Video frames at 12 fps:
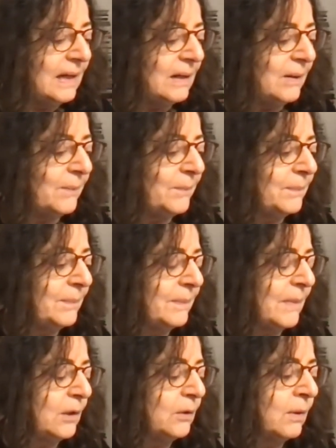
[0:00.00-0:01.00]

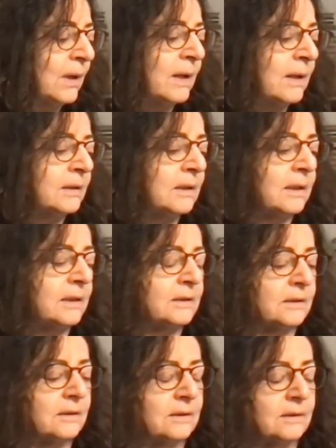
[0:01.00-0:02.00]
Um, Nora Alter had
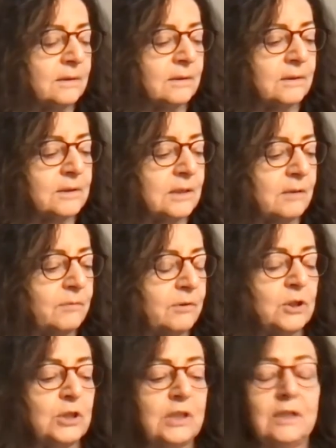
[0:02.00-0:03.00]
uh, uh, several
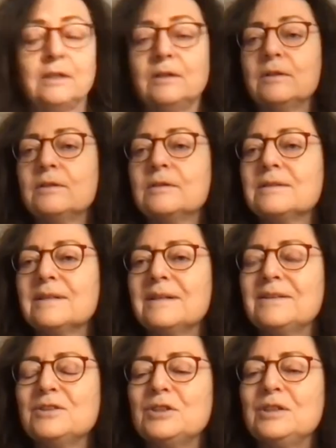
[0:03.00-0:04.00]
chairs,
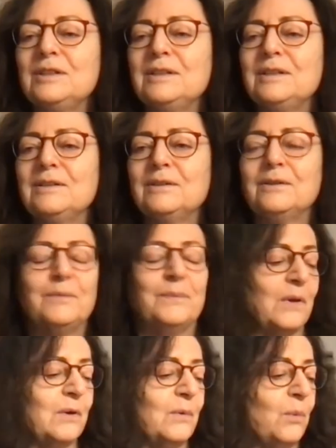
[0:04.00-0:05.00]
and she uh,
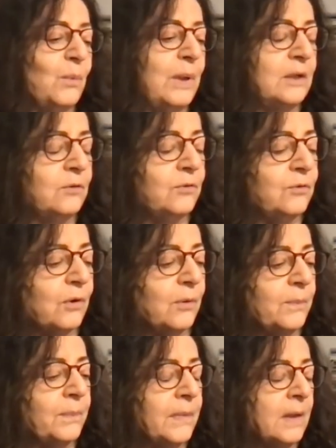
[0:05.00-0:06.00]
uh, went from